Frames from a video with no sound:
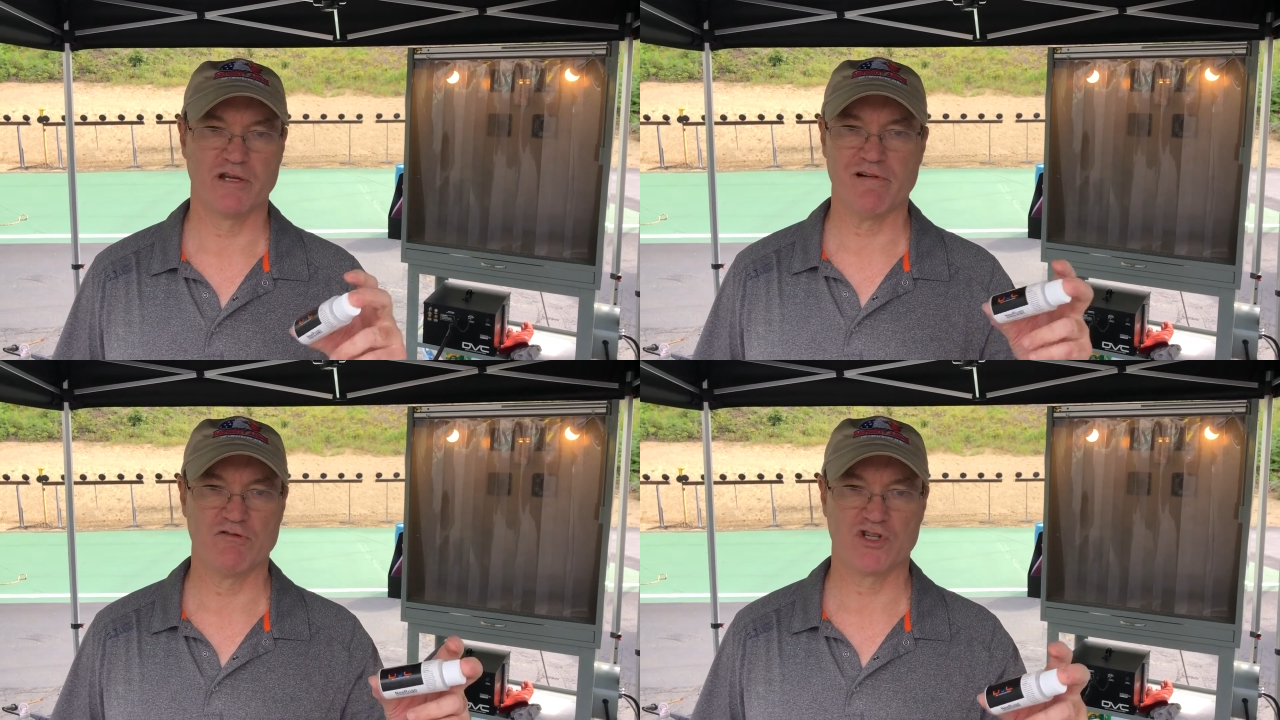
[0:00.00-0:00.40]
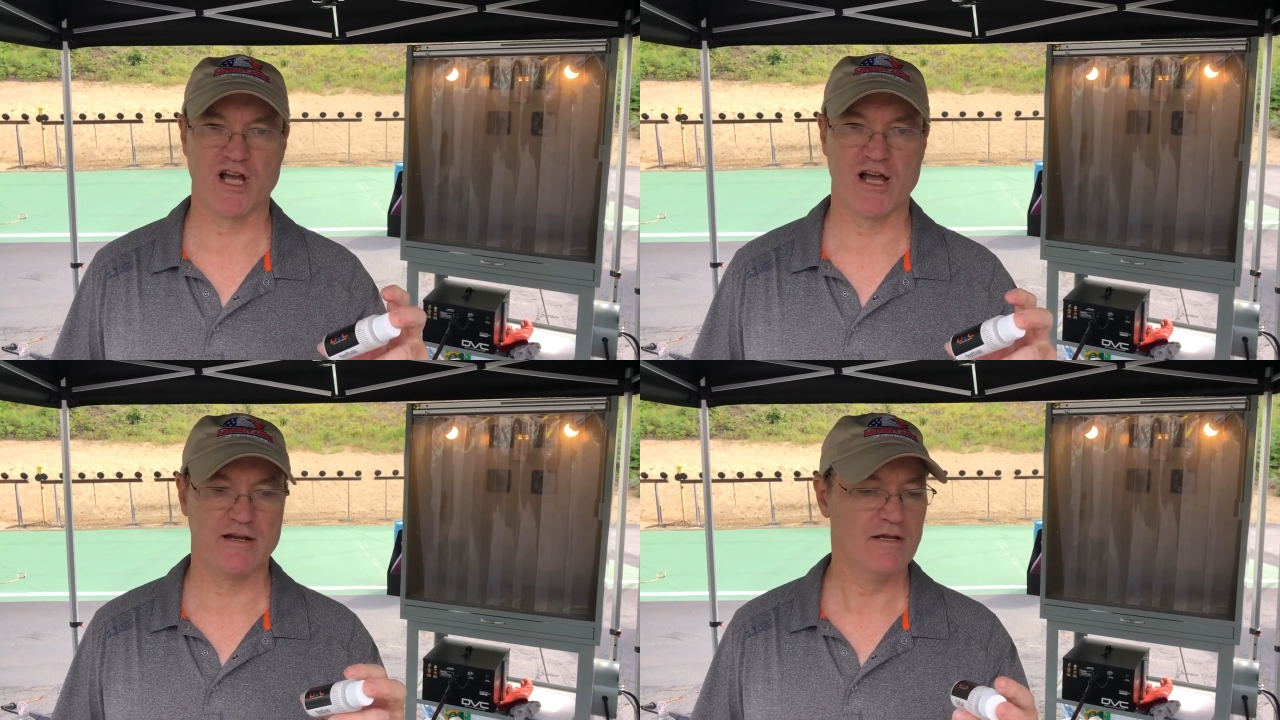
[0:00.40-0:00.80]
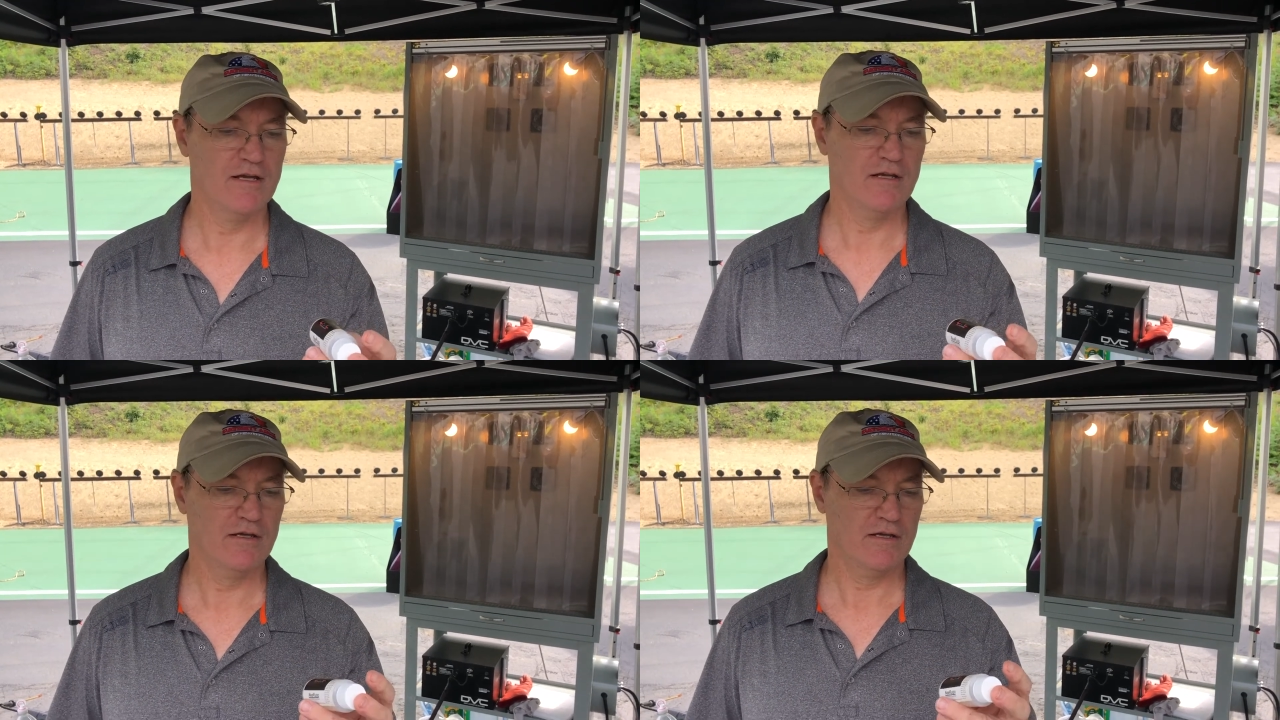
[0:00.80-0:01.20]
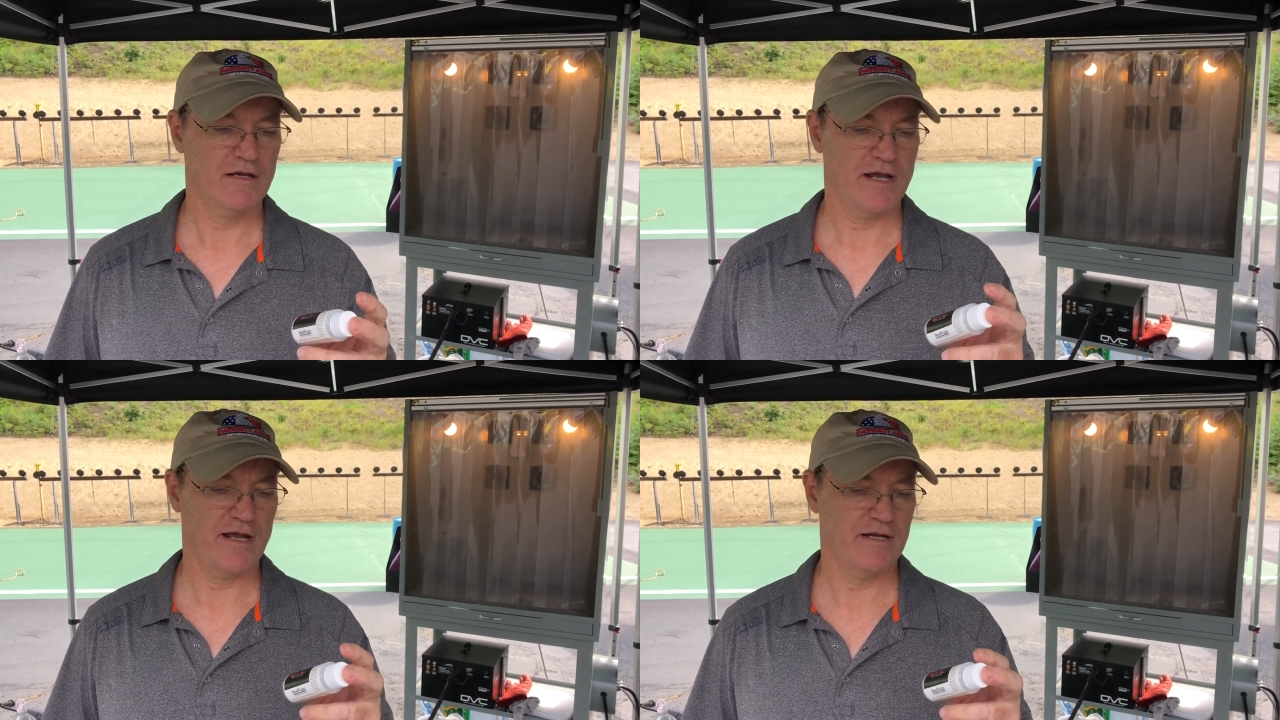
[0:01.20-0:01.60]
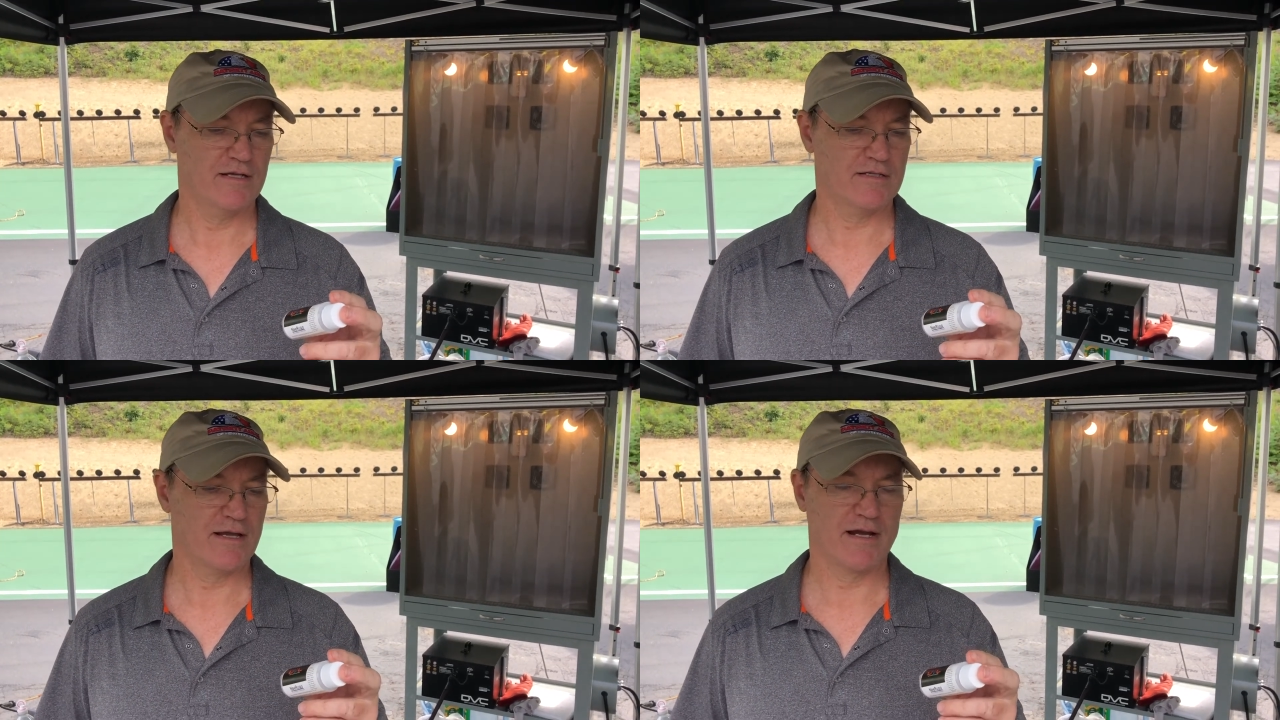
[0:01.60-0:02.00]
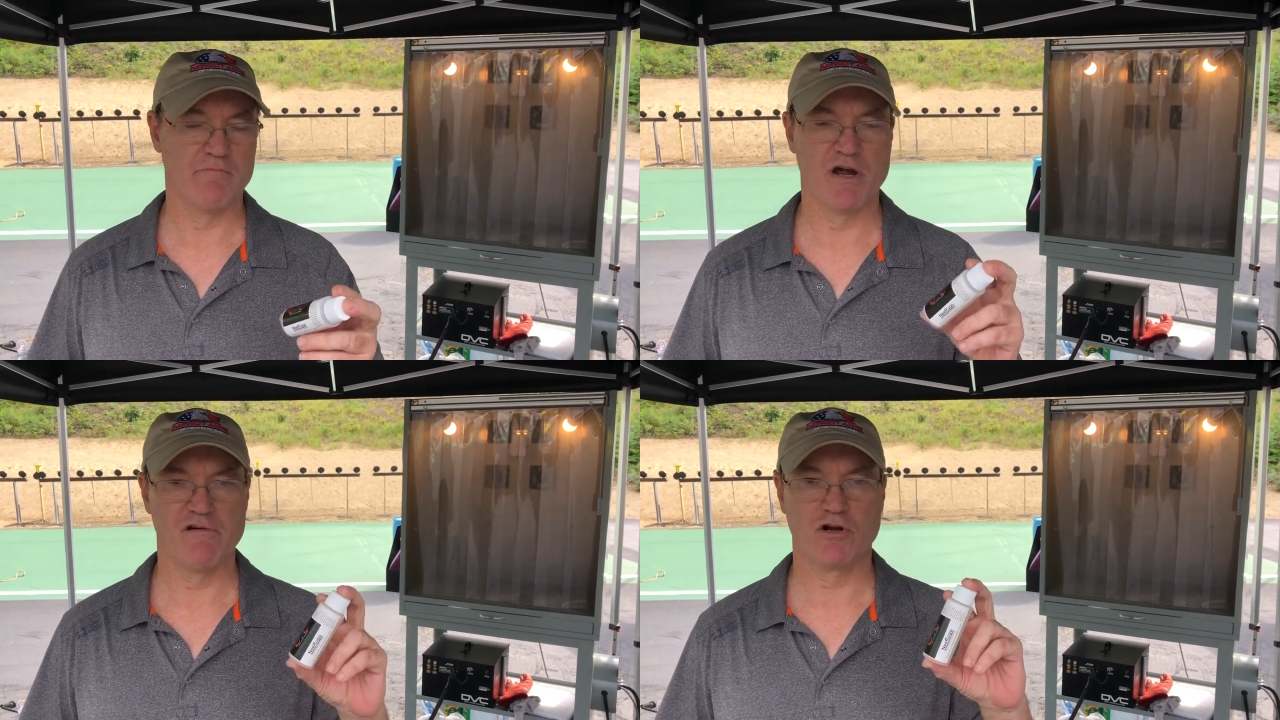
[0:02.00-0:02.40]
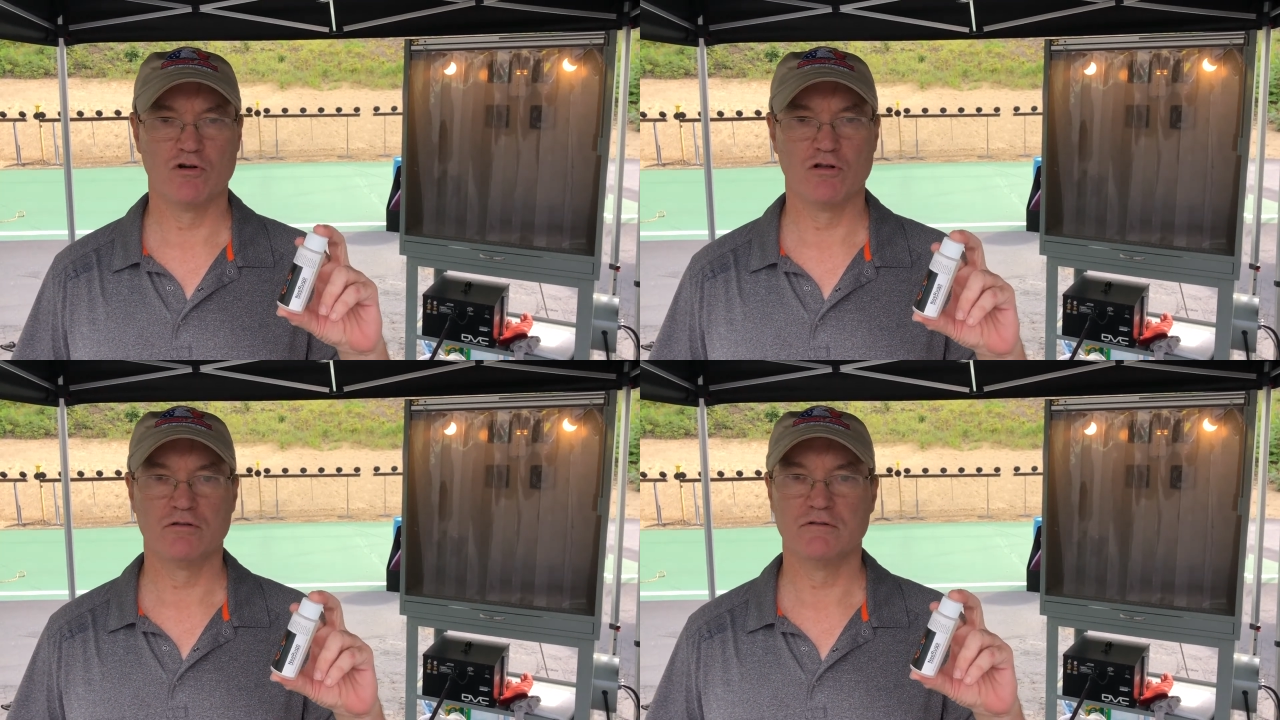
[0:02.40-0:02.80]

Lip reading: they're outside, and it's like a miracle.